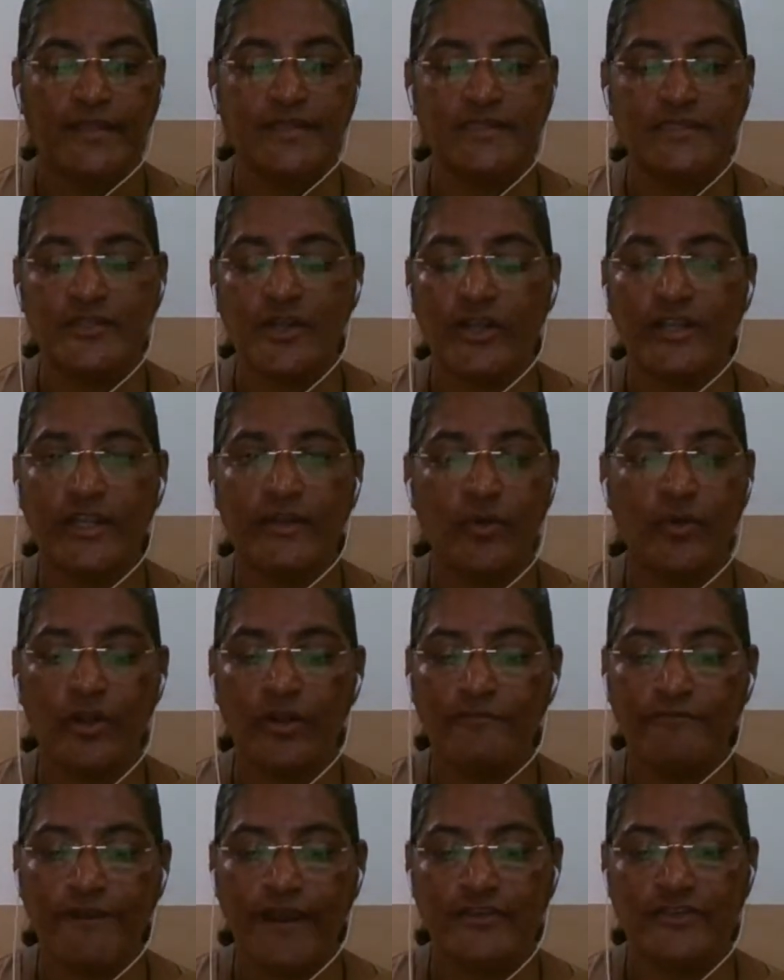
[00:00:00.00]
It is not an
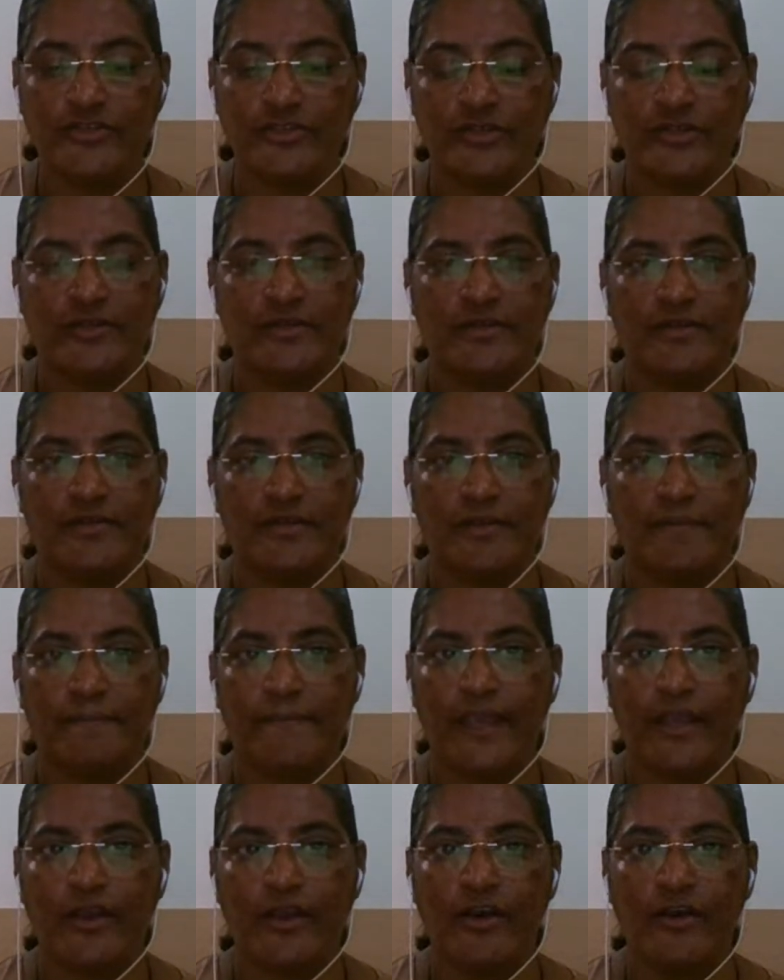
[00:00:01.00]
old fashioned
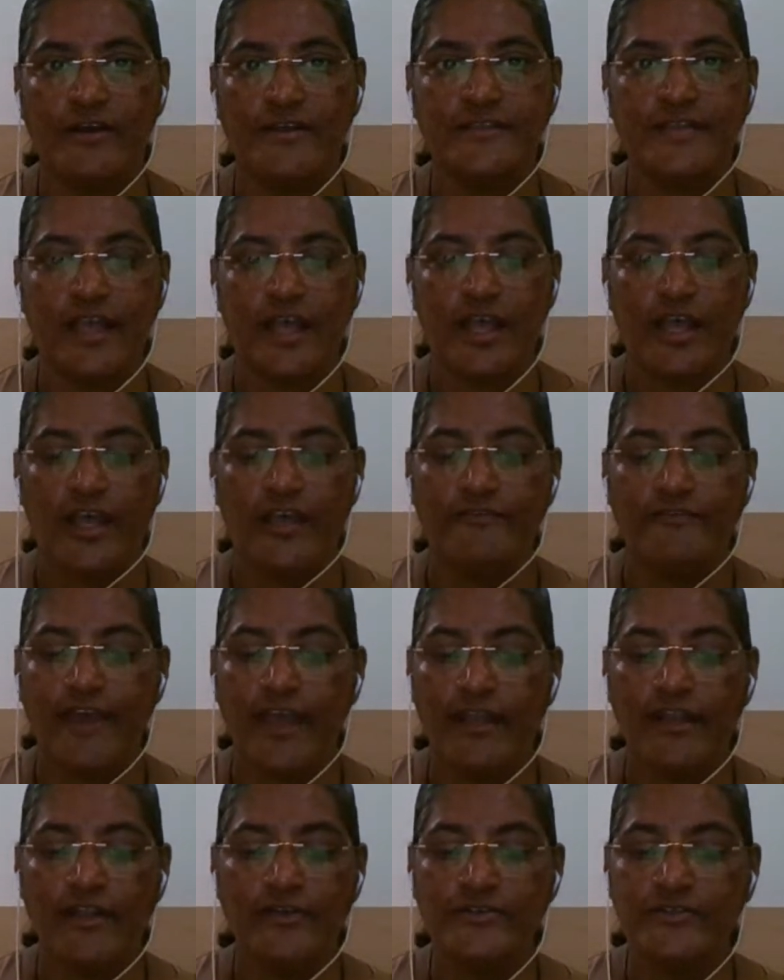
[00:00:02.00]
because
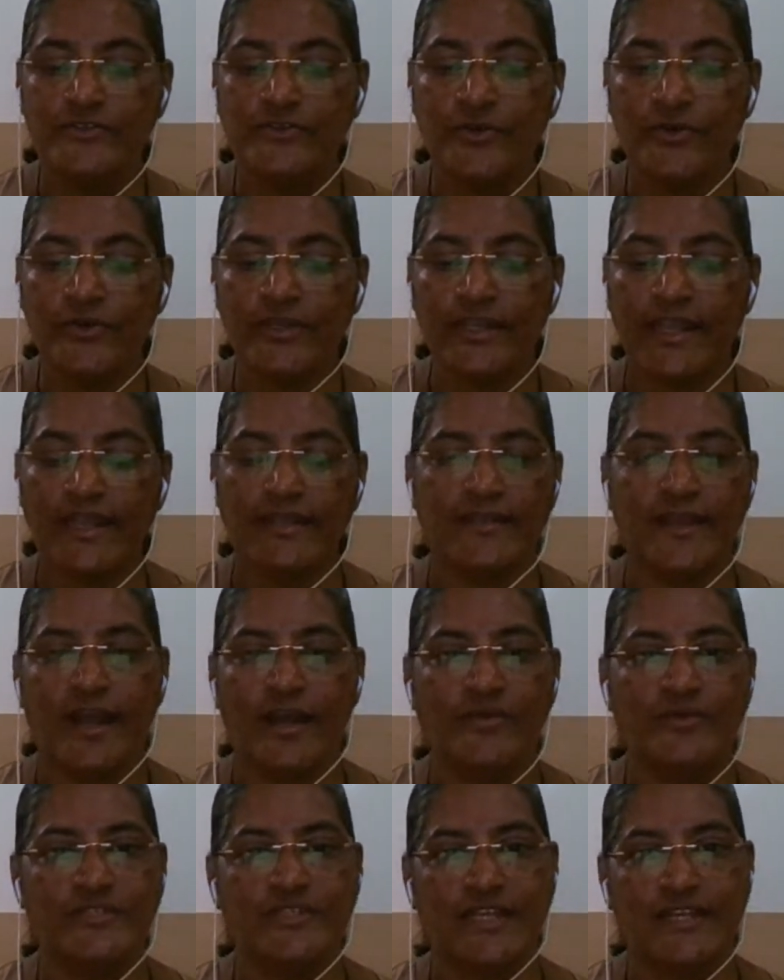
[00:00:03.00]
values don't get
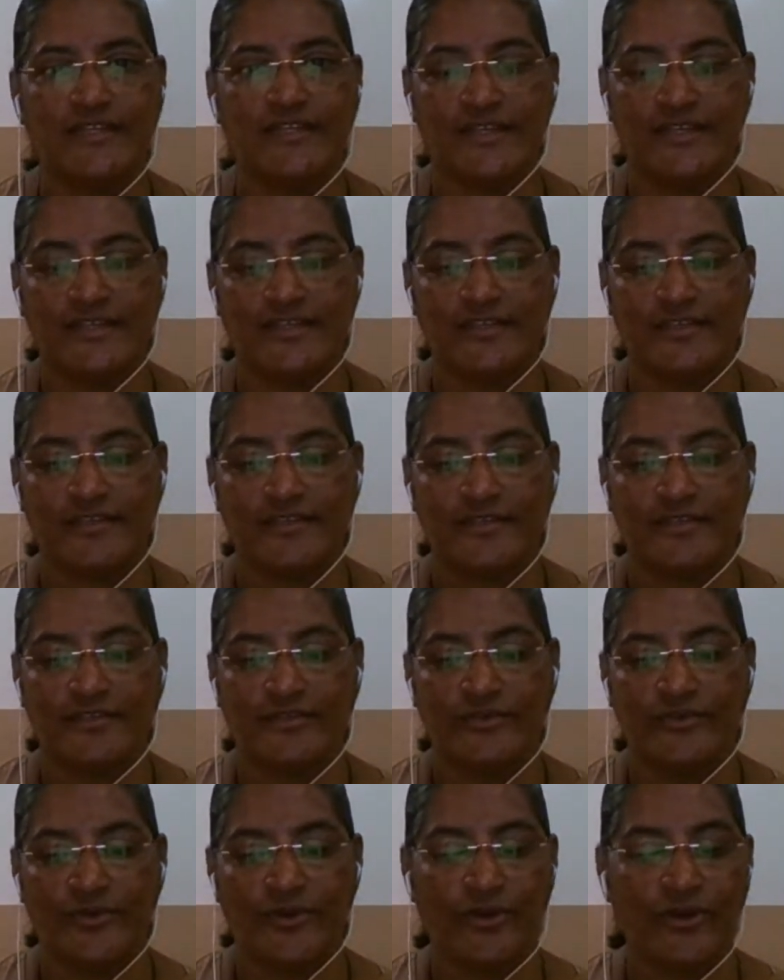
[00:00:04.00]
outdated
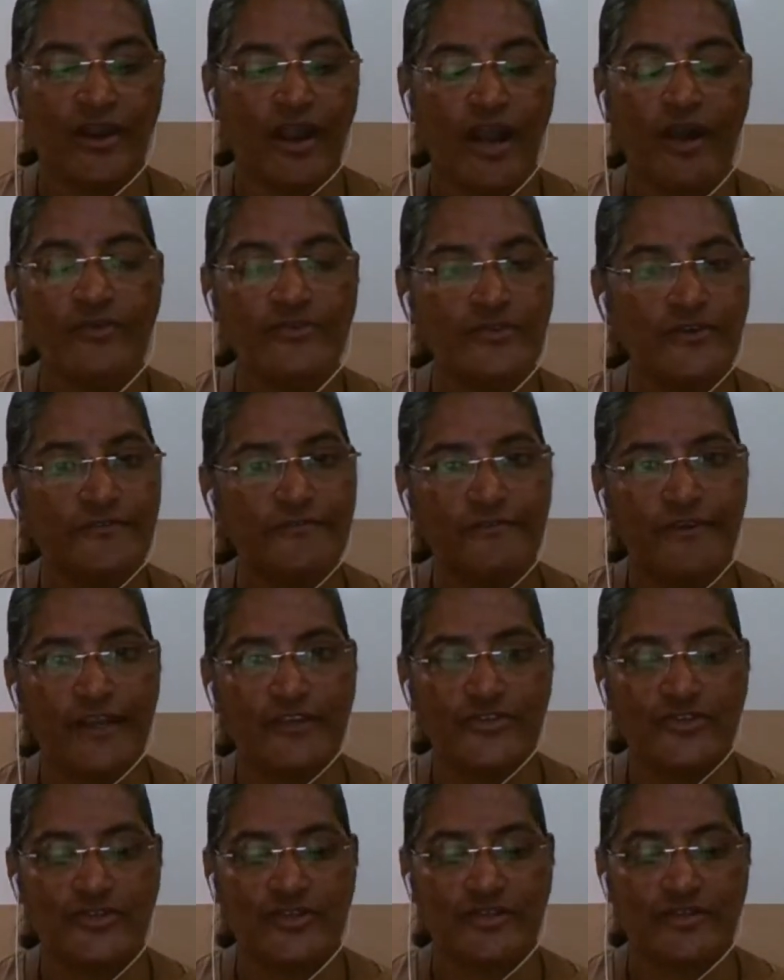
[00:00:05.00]
or out of
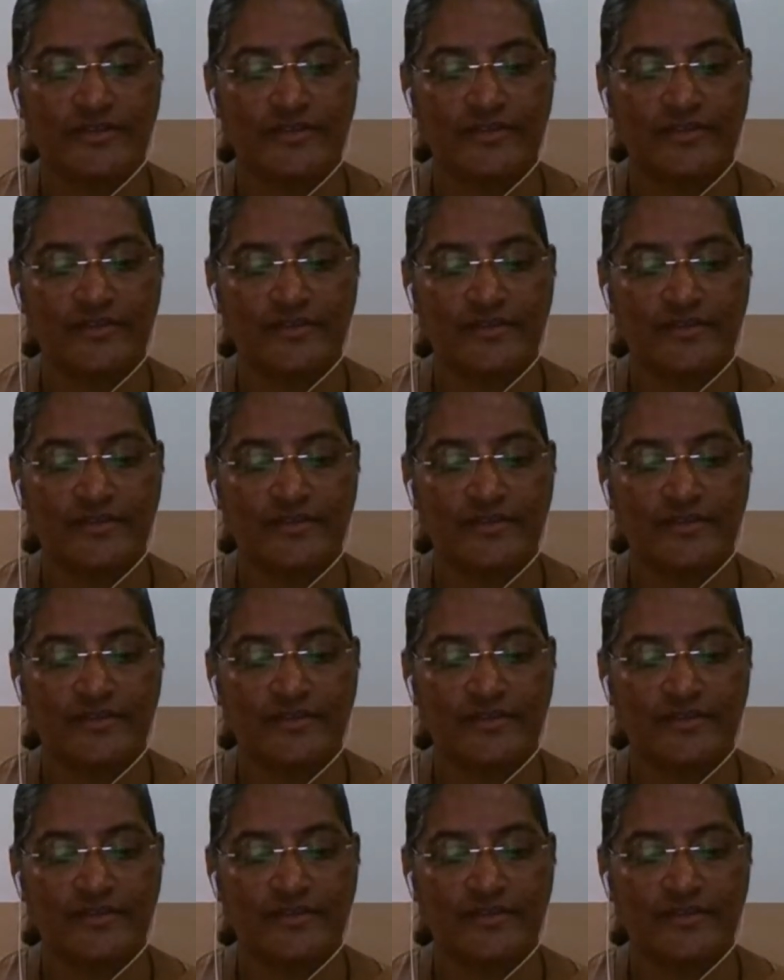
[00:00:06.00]
fashion.